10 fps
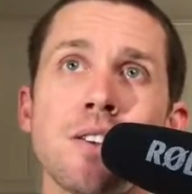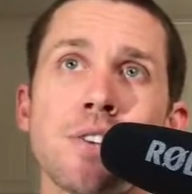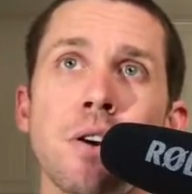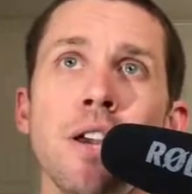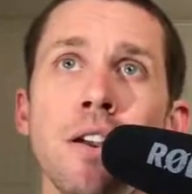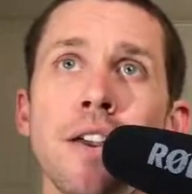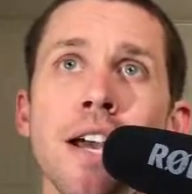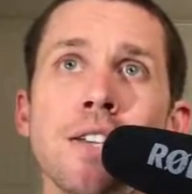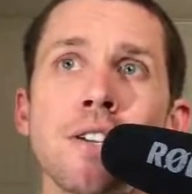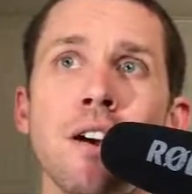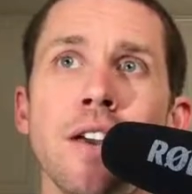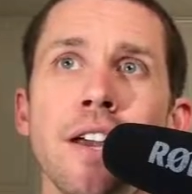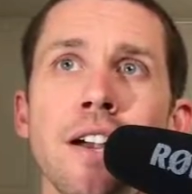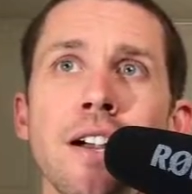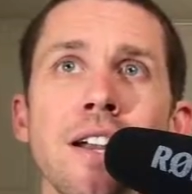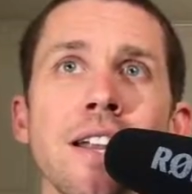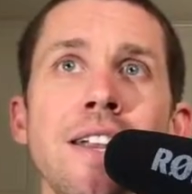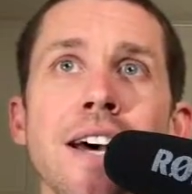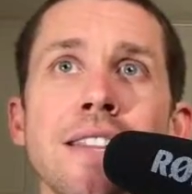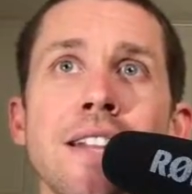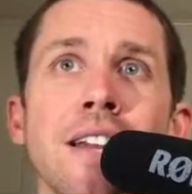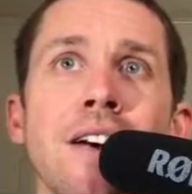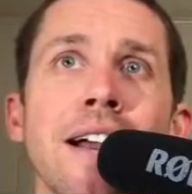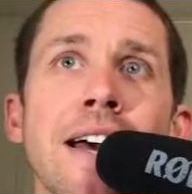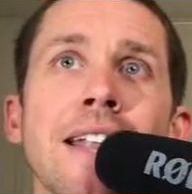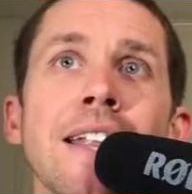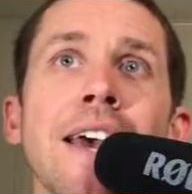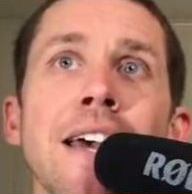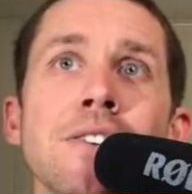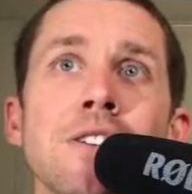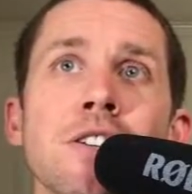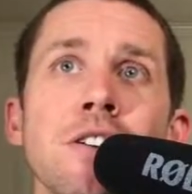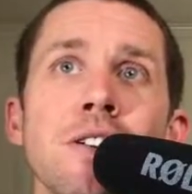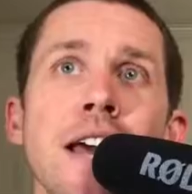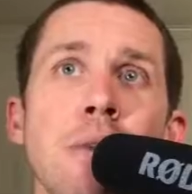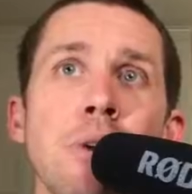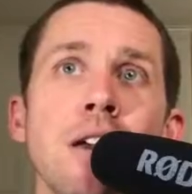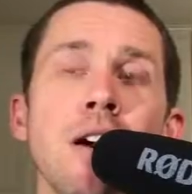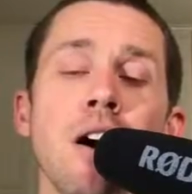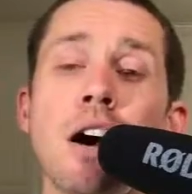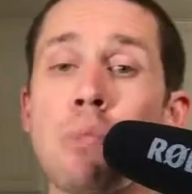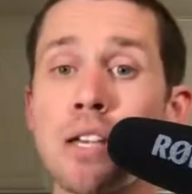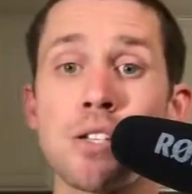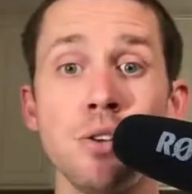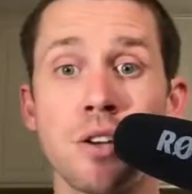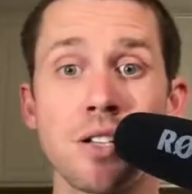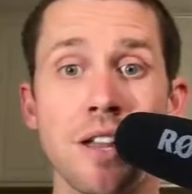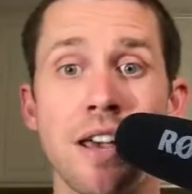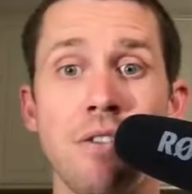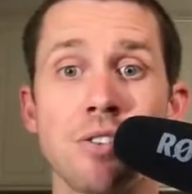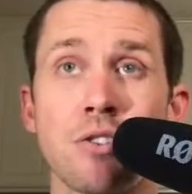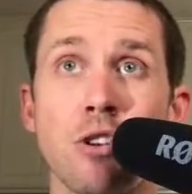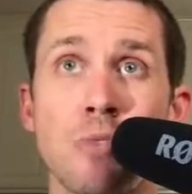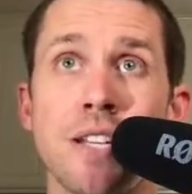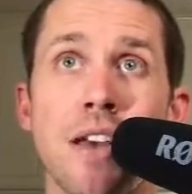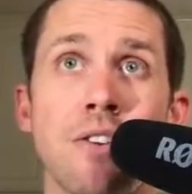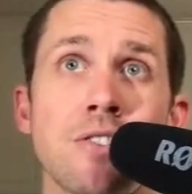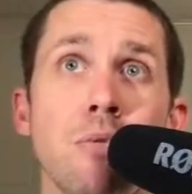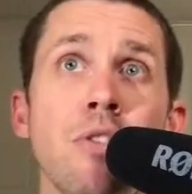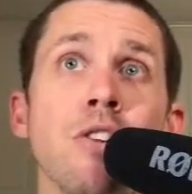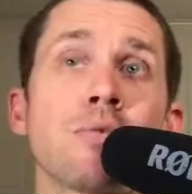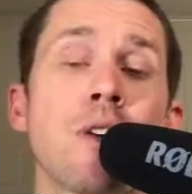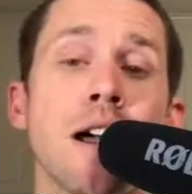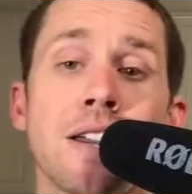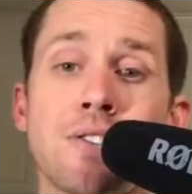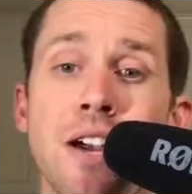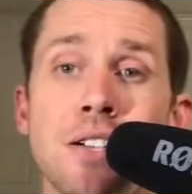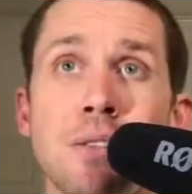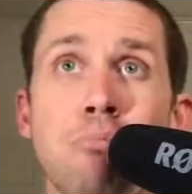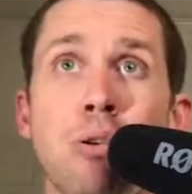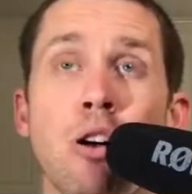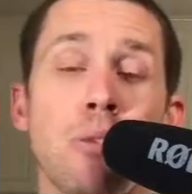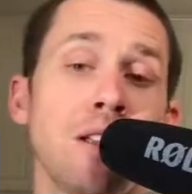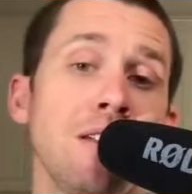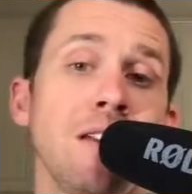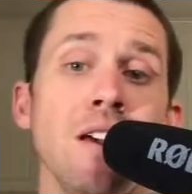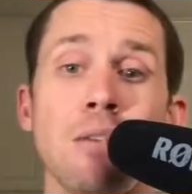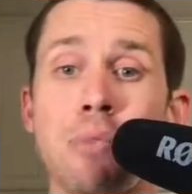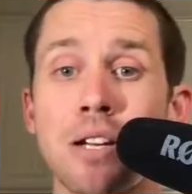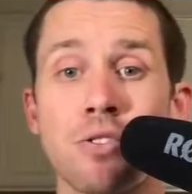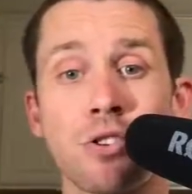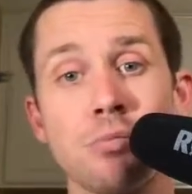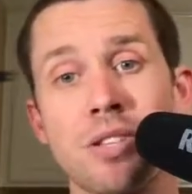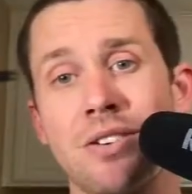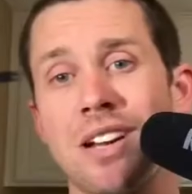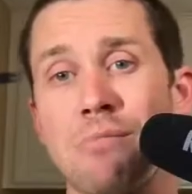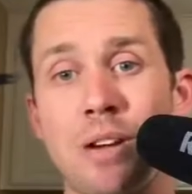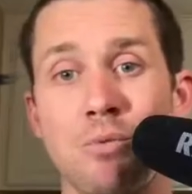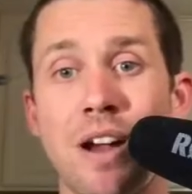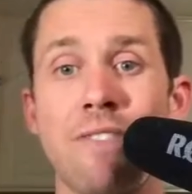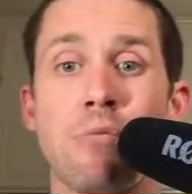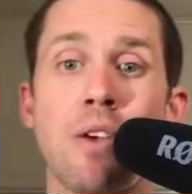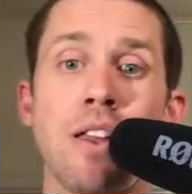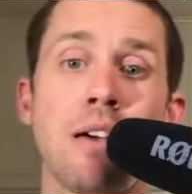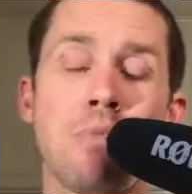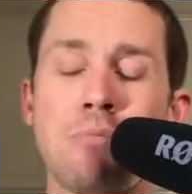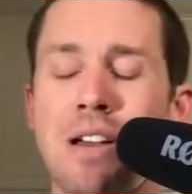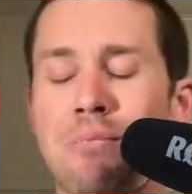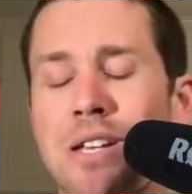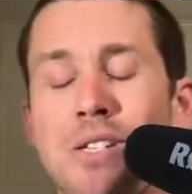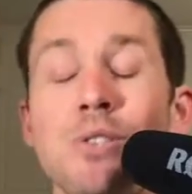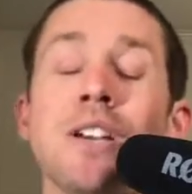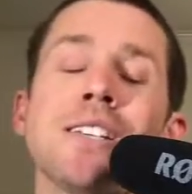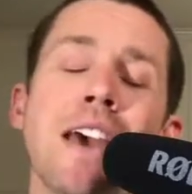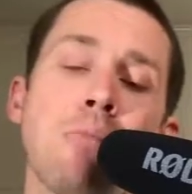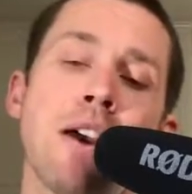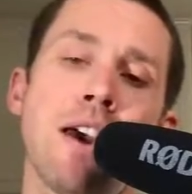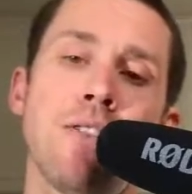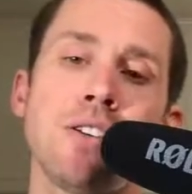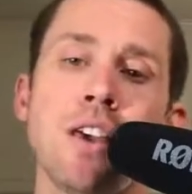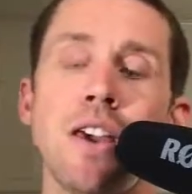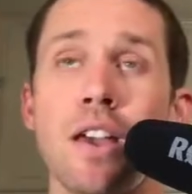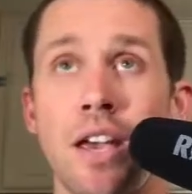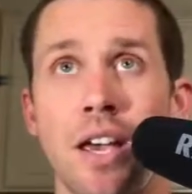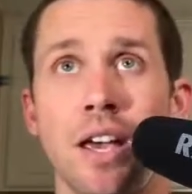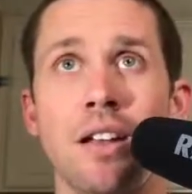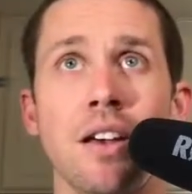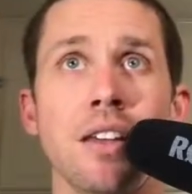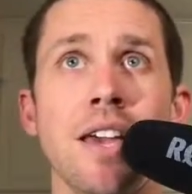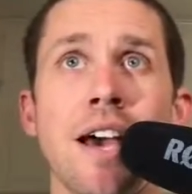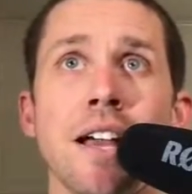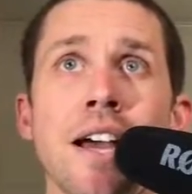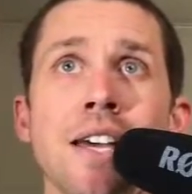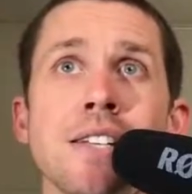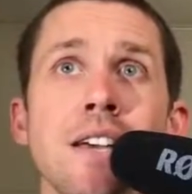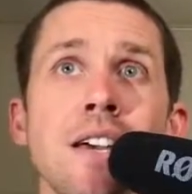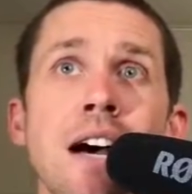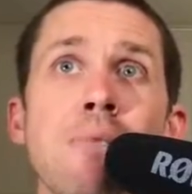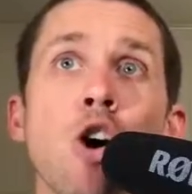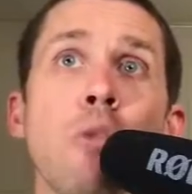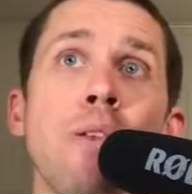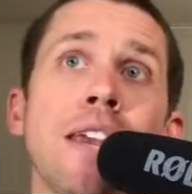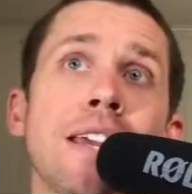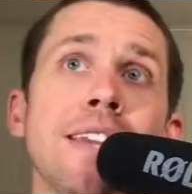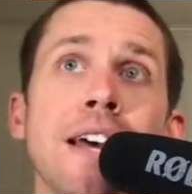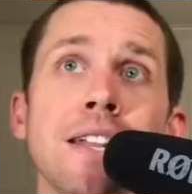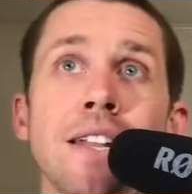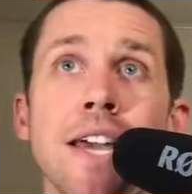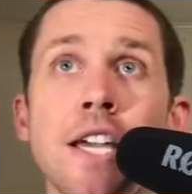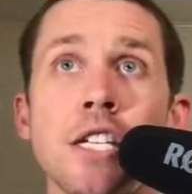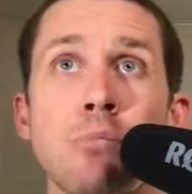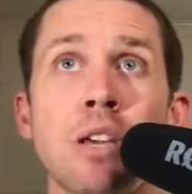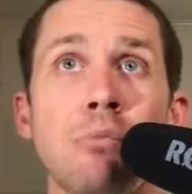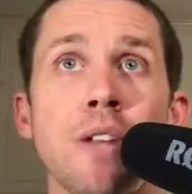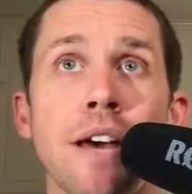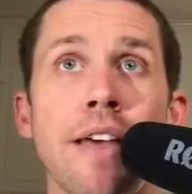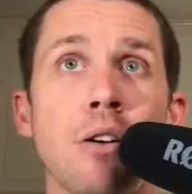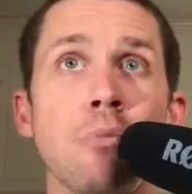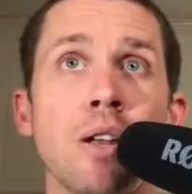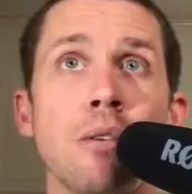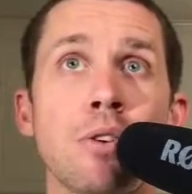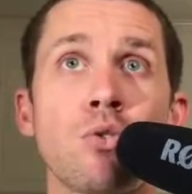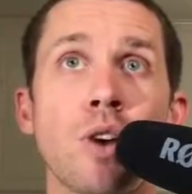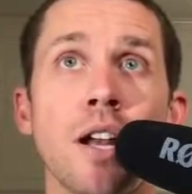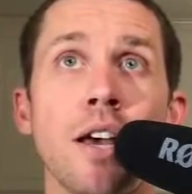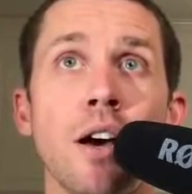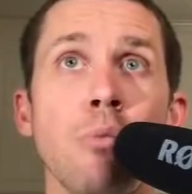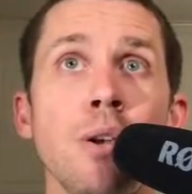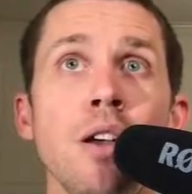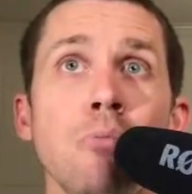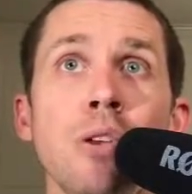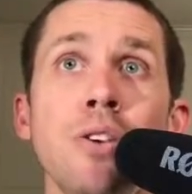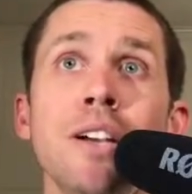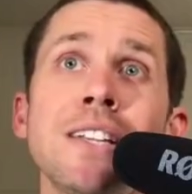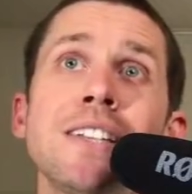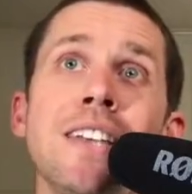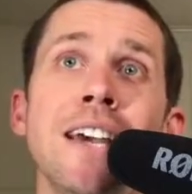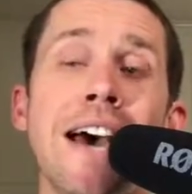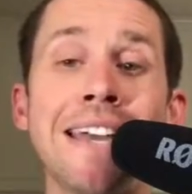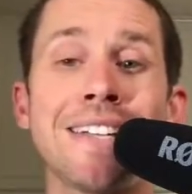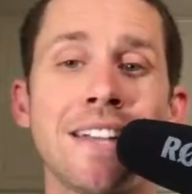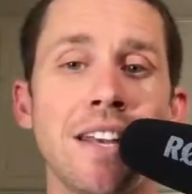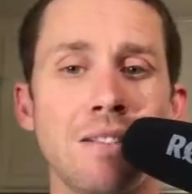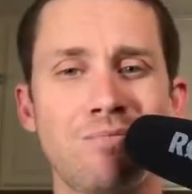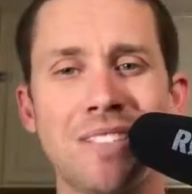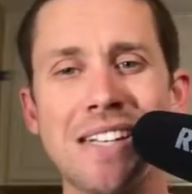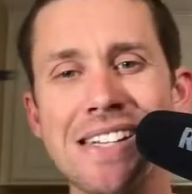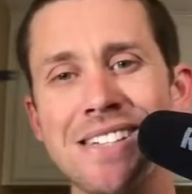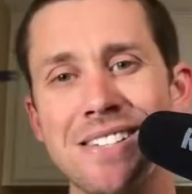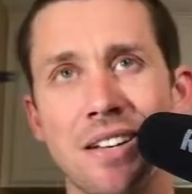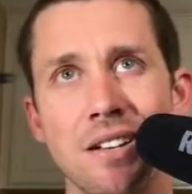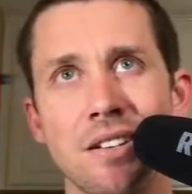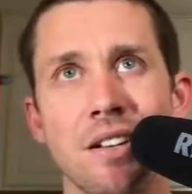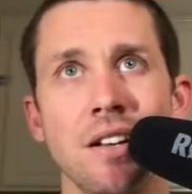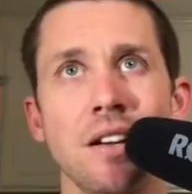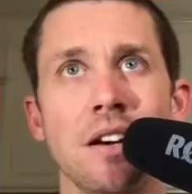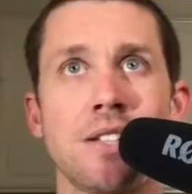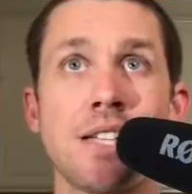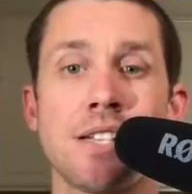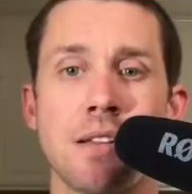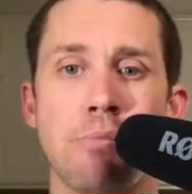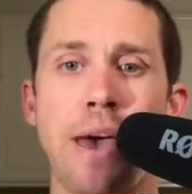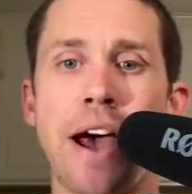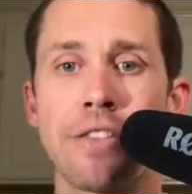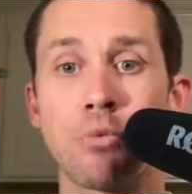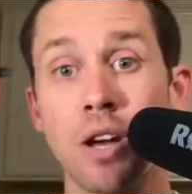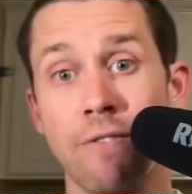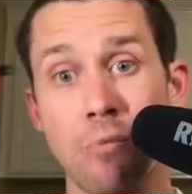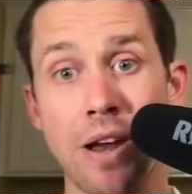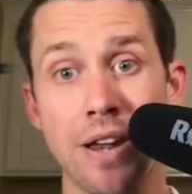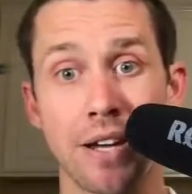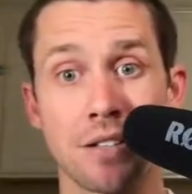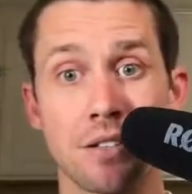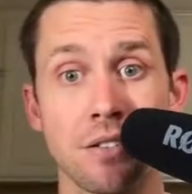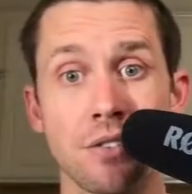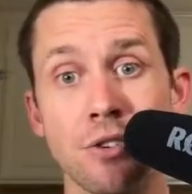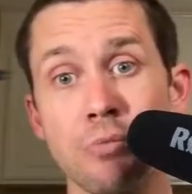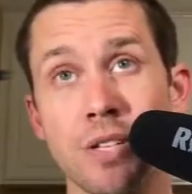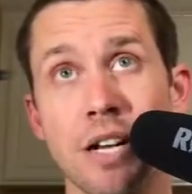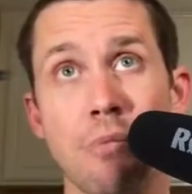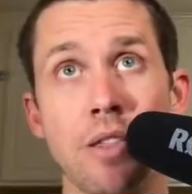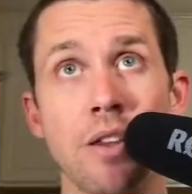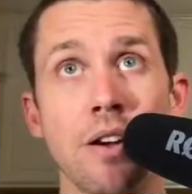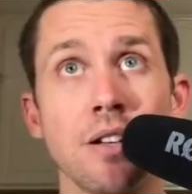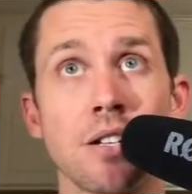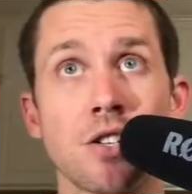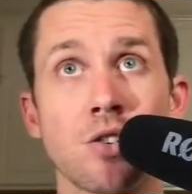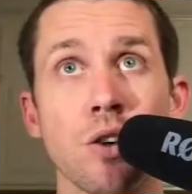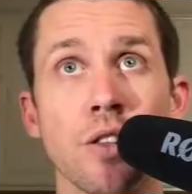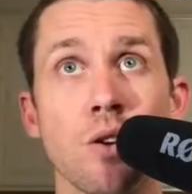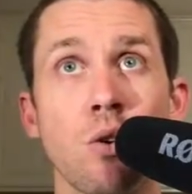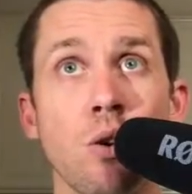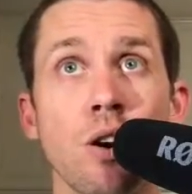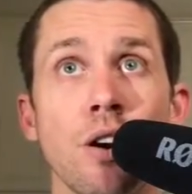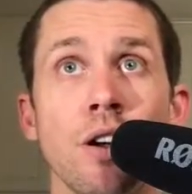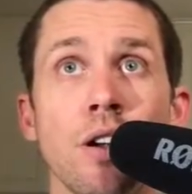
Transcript: So here you guys go here, nothing to go. I got lasers shooting at me. All my Zookas and heavies are grouped together, so when those rockets are actually pummeling my troops, they're hitting my riflemen, I mean my Zookas and my heavies. And yeah, guys, I'm hoping to get that laser beam down. That would have been a great help. But you can see I did a decent pathway for my next troops to come in there and destroy the core.